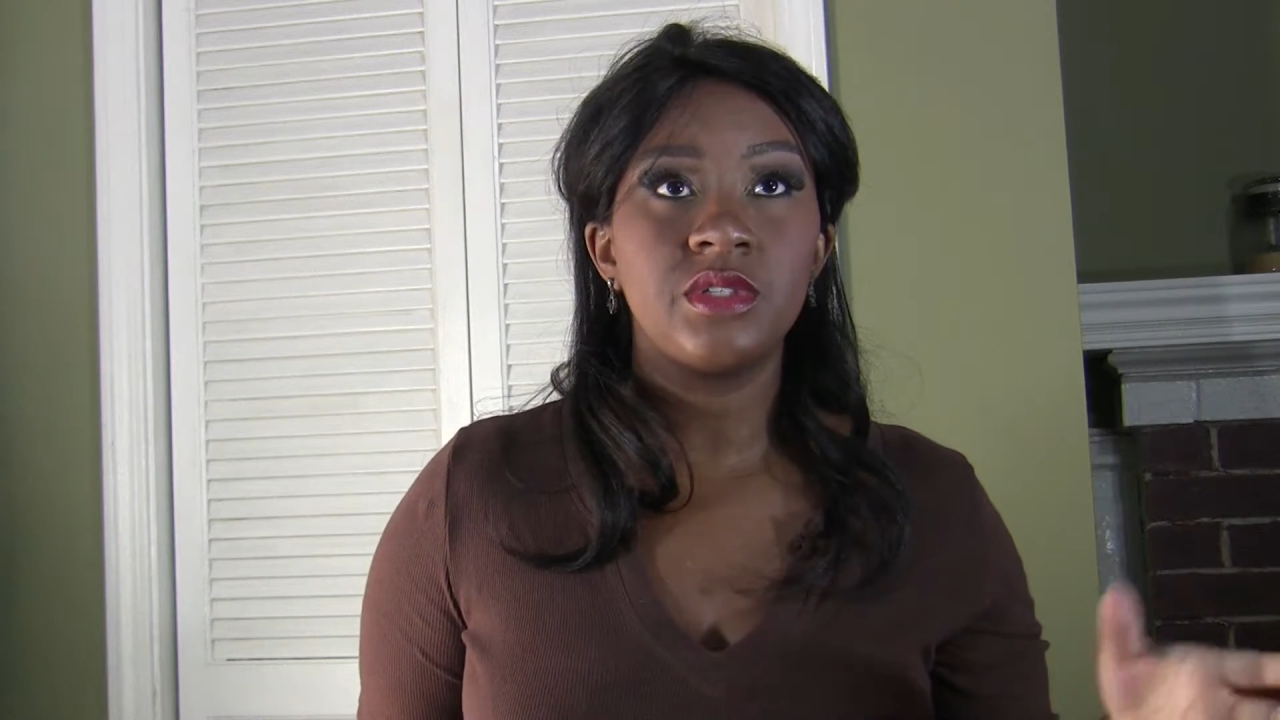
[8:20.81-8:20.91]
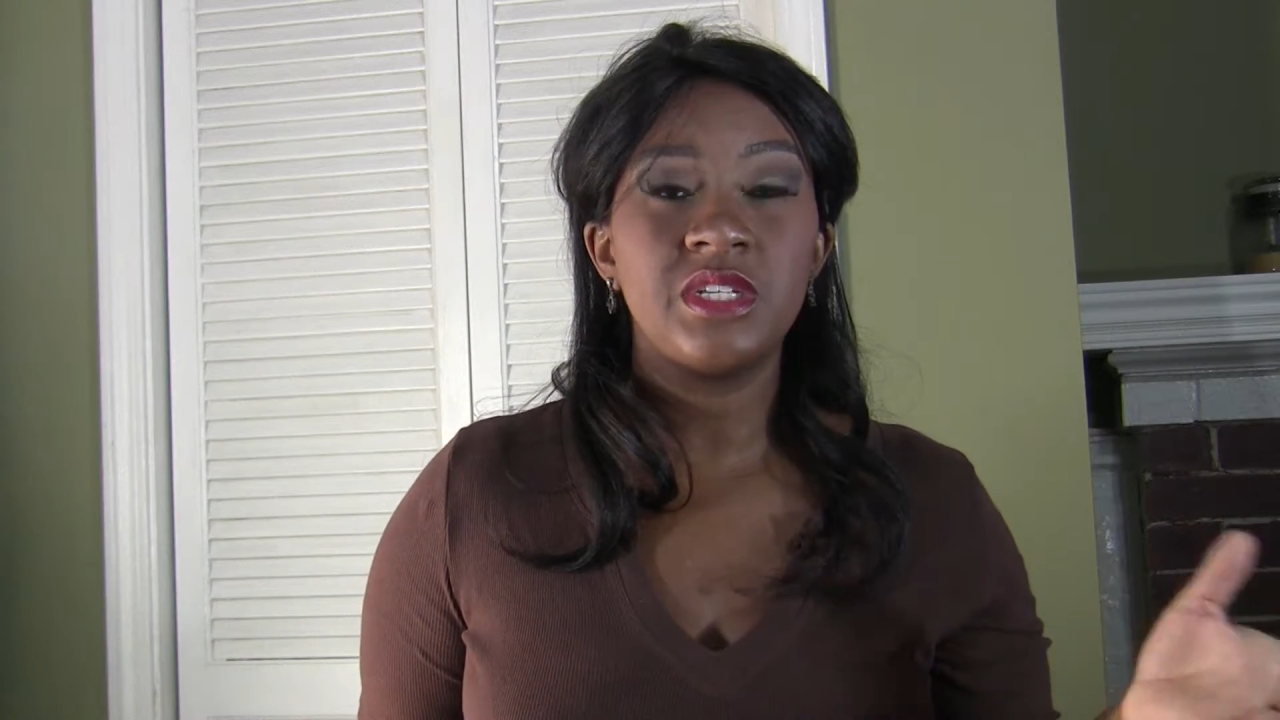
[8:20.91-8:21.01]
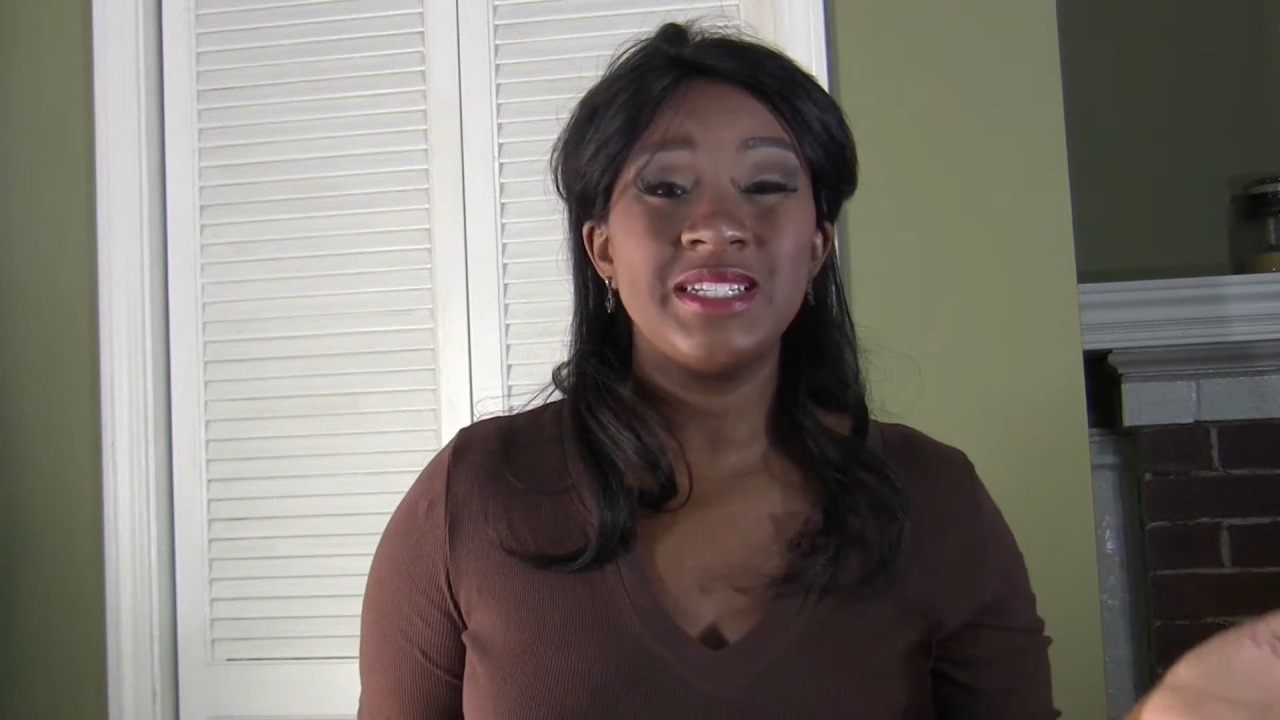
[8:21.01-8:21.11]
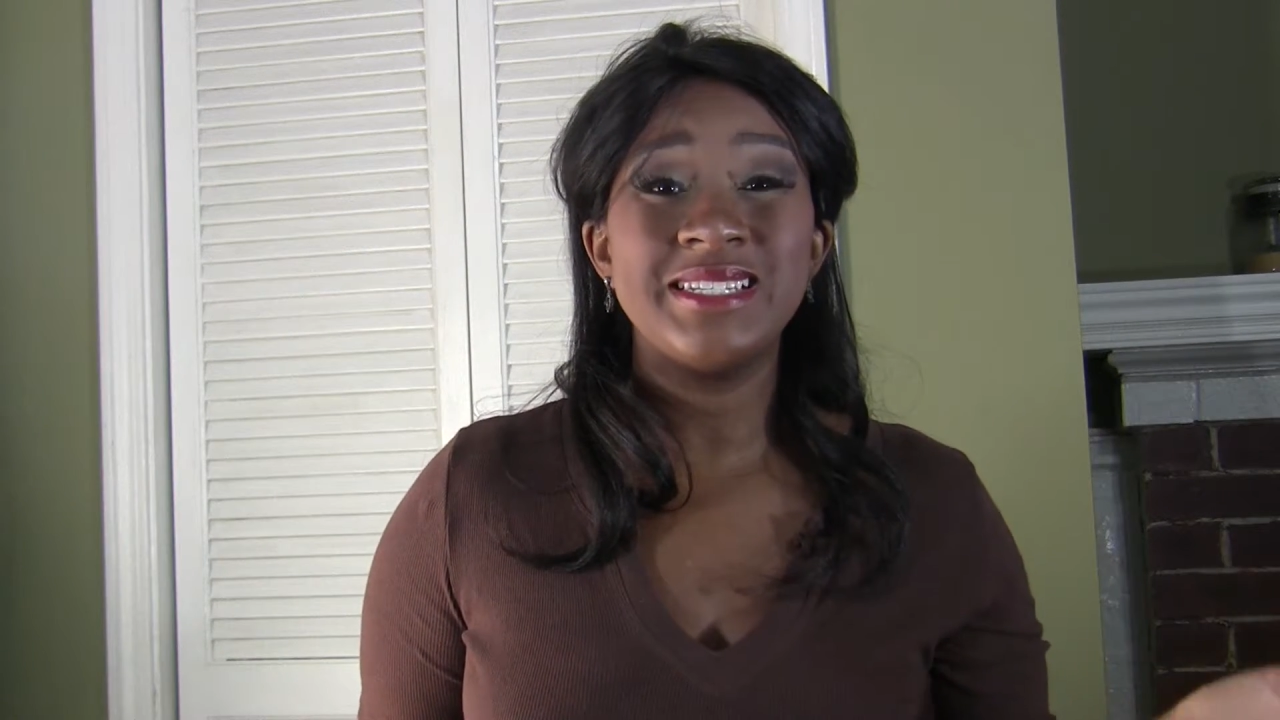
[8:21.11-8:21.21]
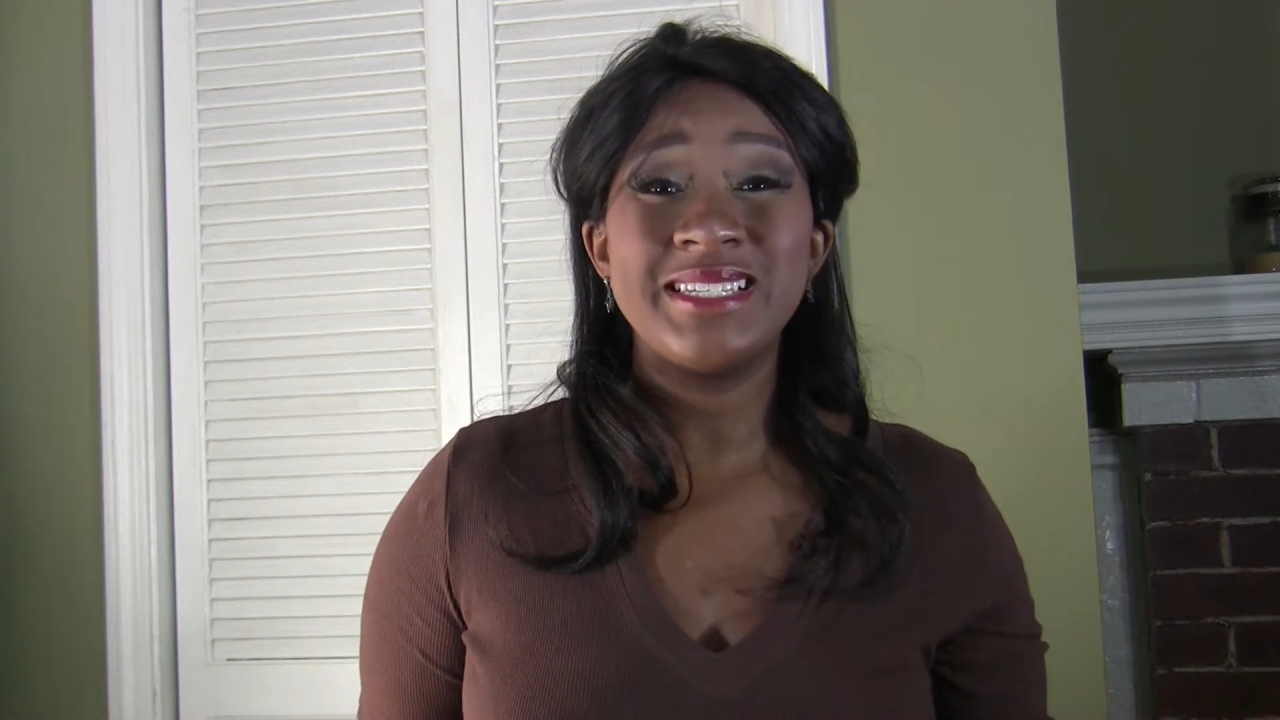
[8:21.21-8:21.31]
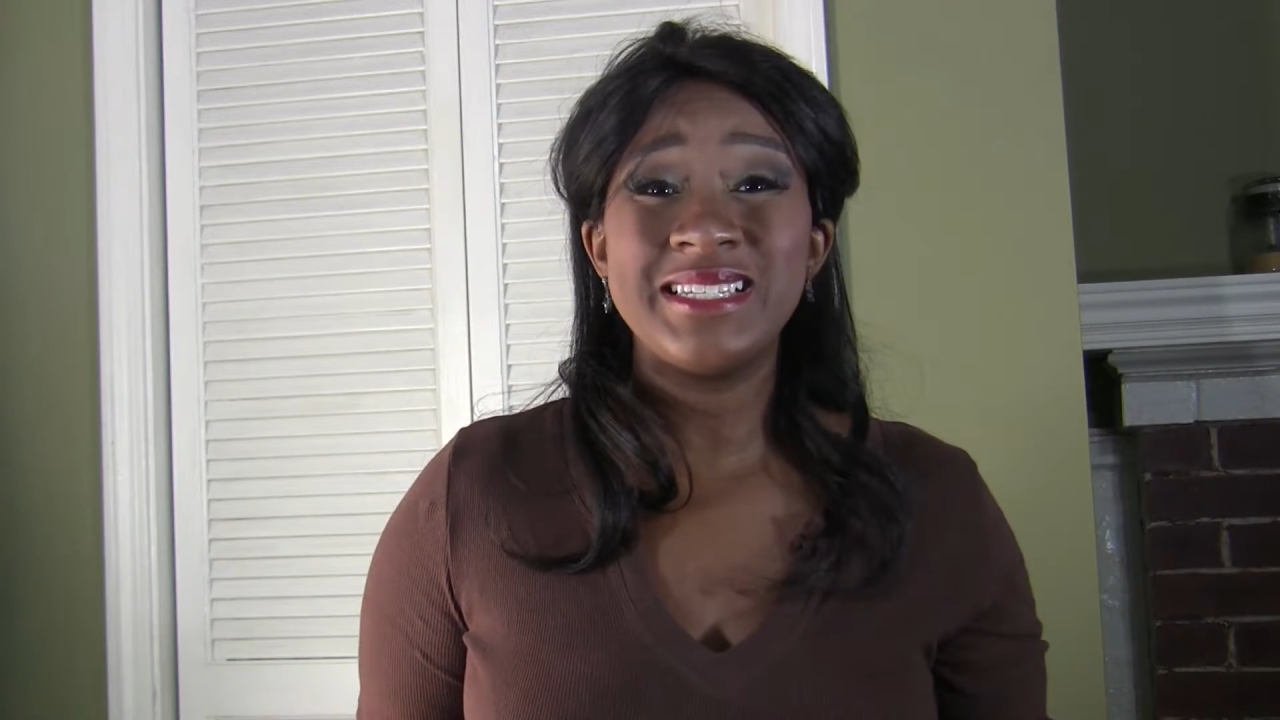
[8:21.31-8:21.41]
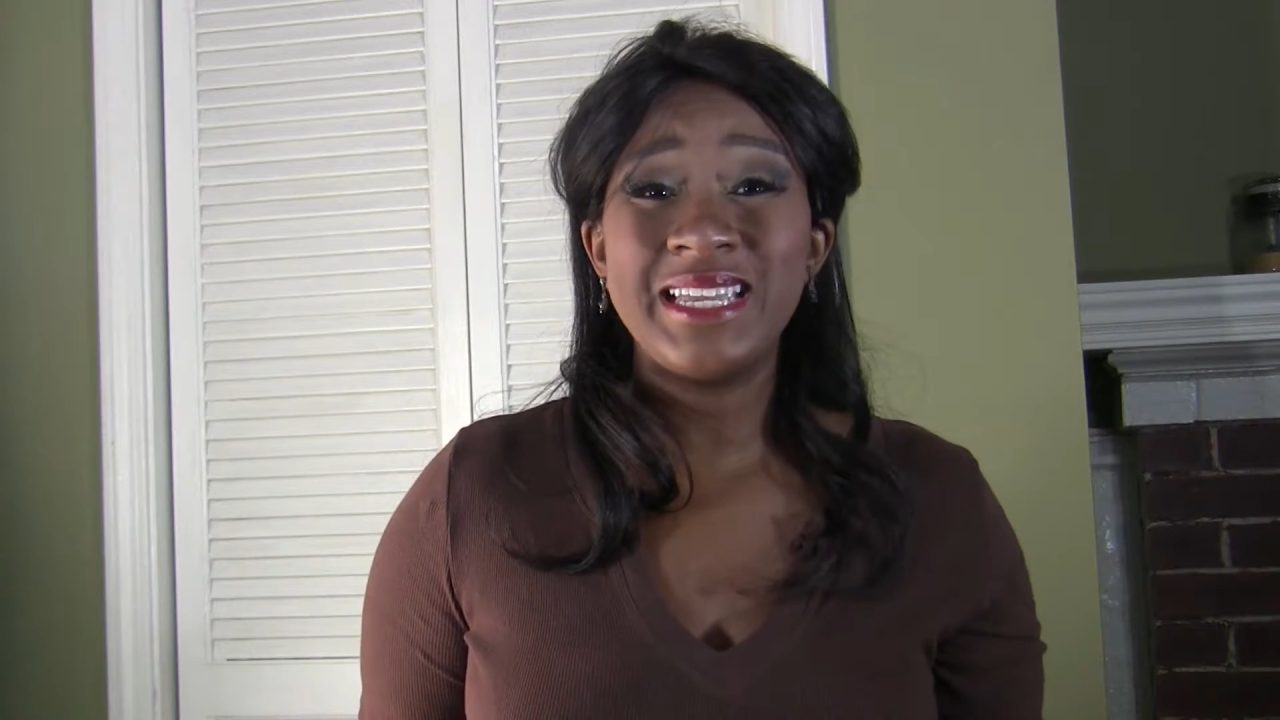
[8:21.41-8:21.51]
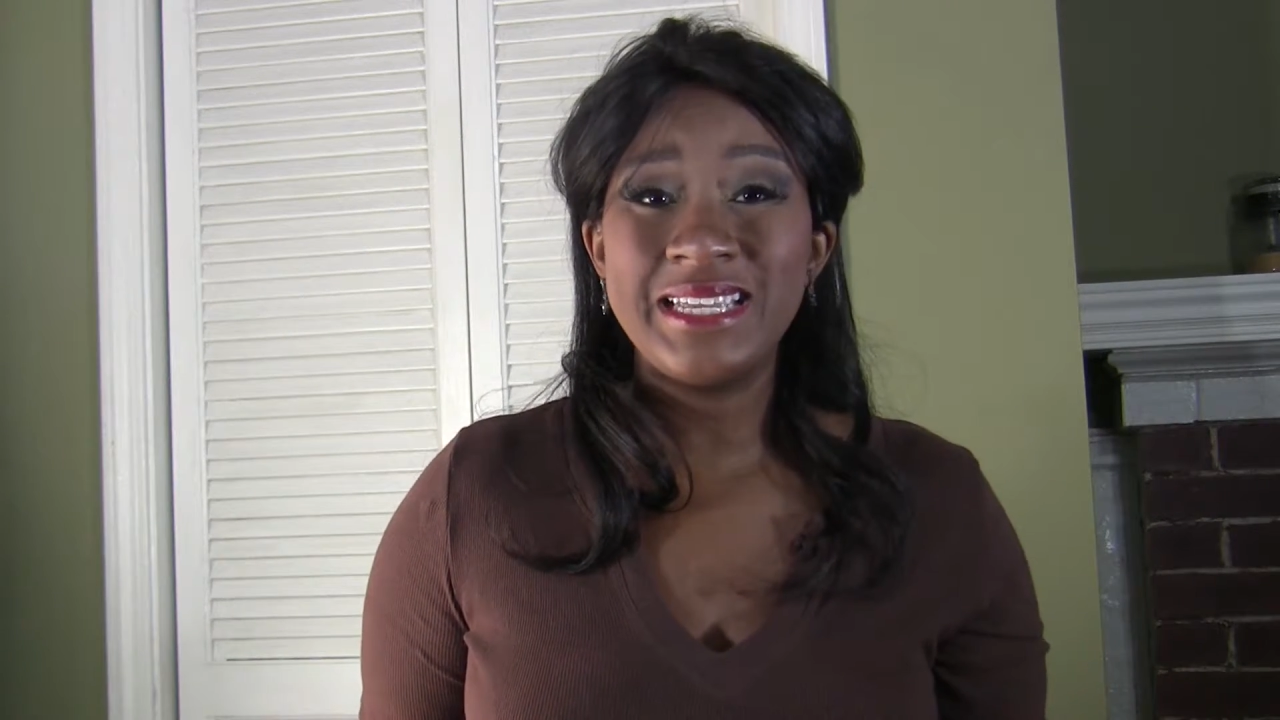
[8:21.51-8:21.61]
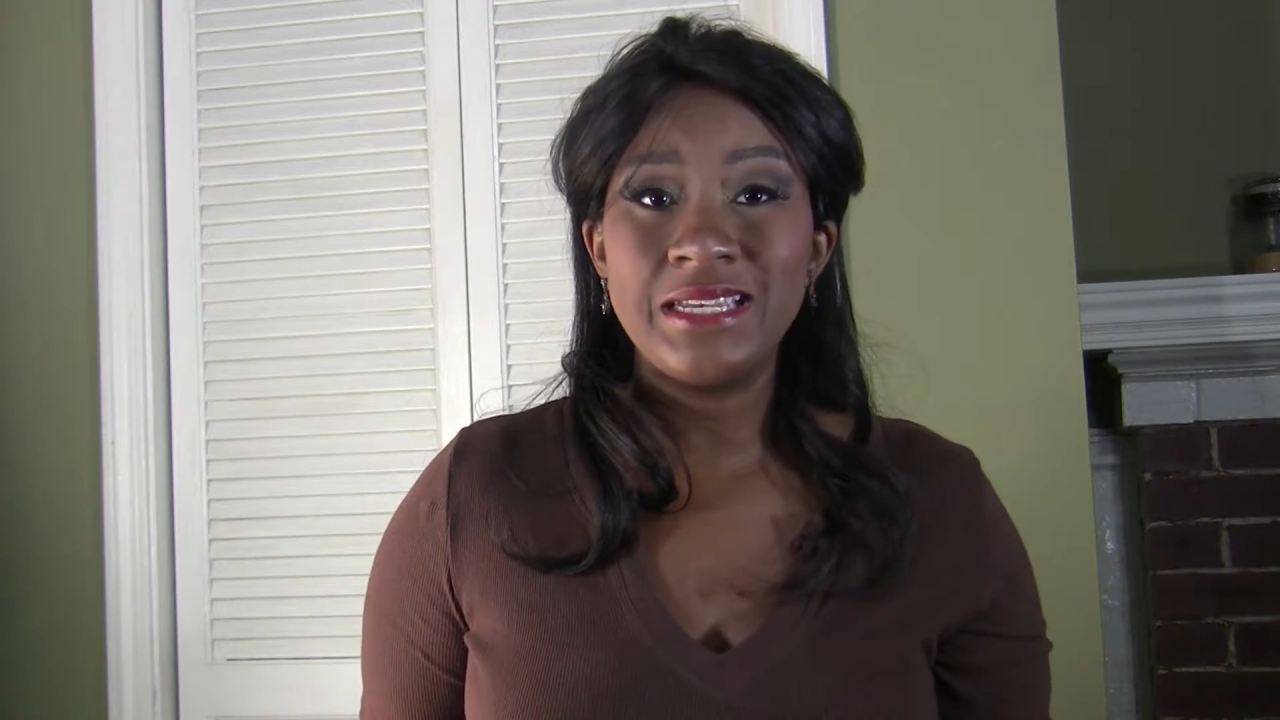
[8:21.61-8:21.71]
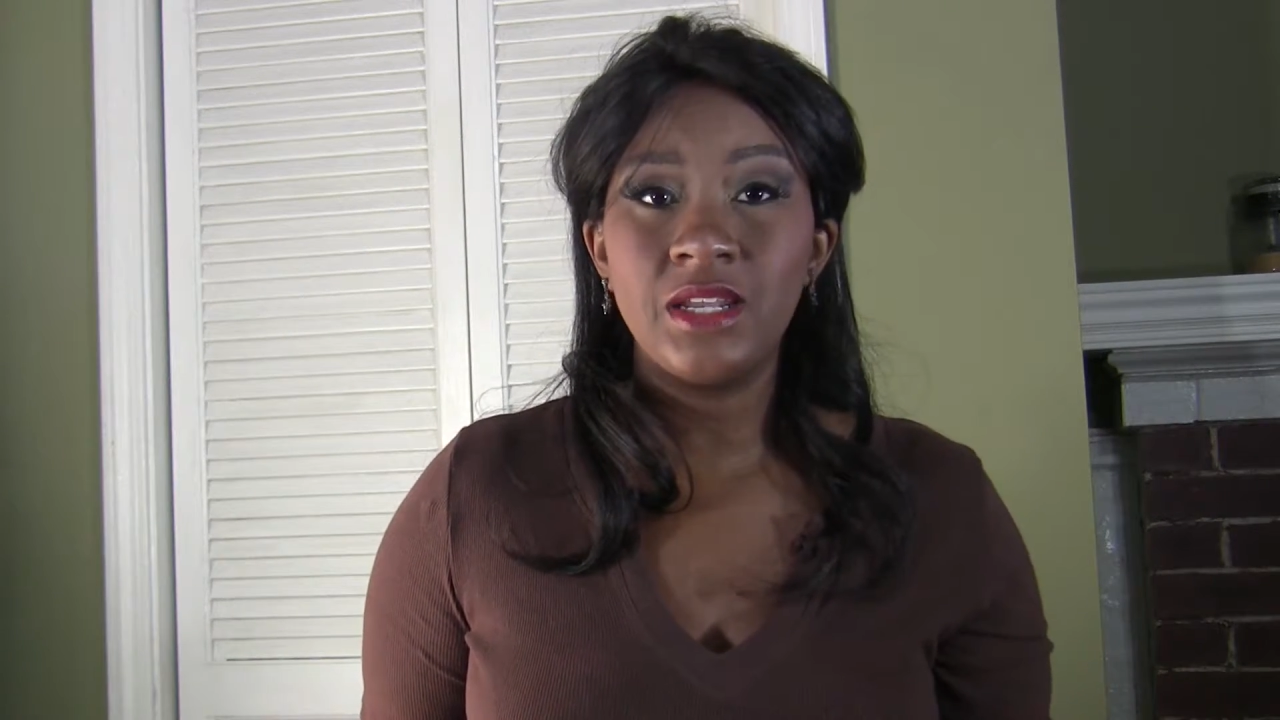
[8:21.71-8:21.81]
the
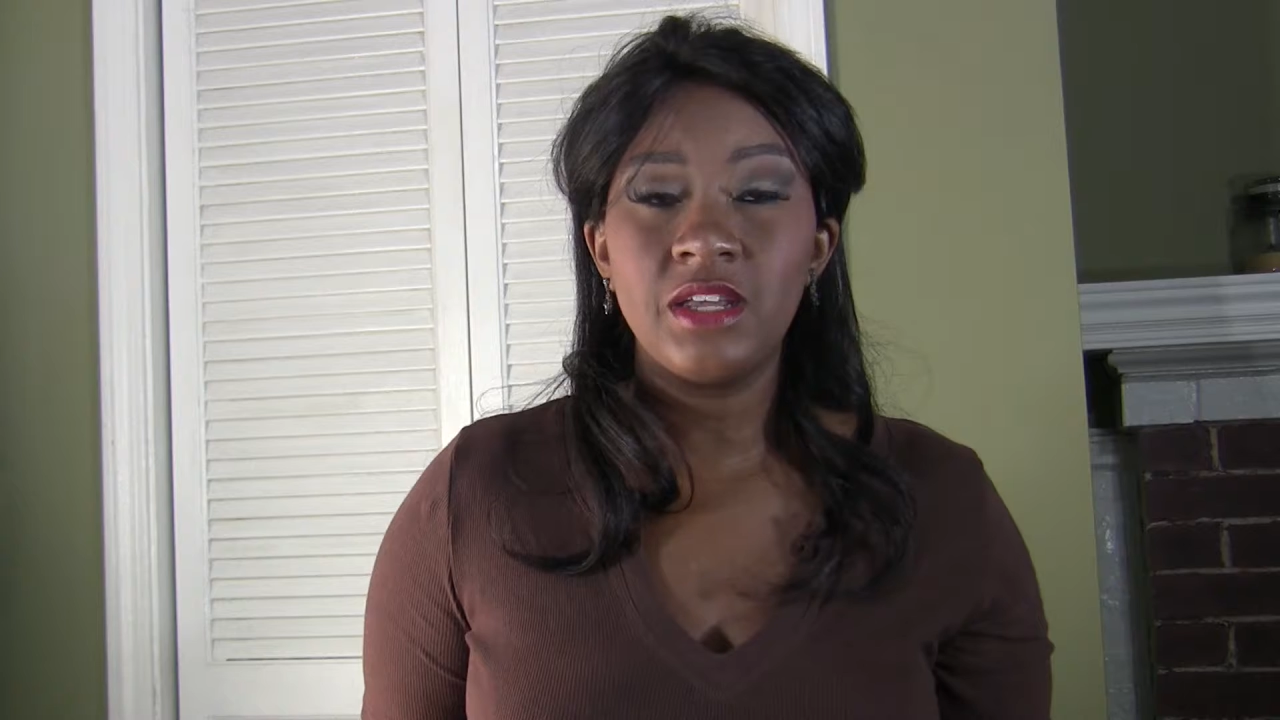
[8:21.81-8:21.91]
insane